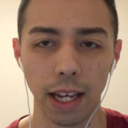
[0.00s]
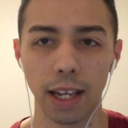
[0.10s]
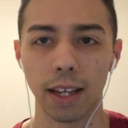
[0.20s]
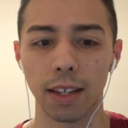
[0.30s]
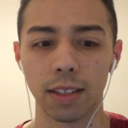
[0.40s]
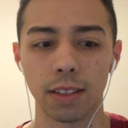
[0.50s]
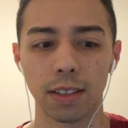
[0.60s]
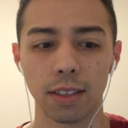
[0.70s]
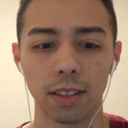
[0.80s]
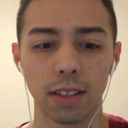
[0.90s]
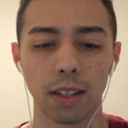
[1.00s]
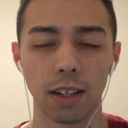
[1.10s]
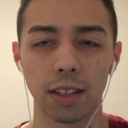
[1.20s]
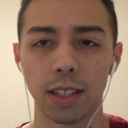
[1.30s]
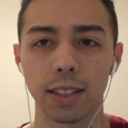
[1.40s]
and
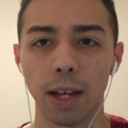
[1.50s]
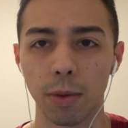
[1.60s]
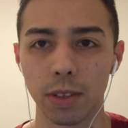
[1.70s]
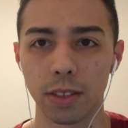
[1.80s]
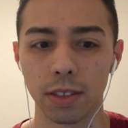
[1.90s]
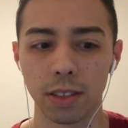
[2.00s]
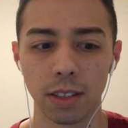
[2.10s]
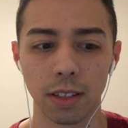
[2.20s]
unless that was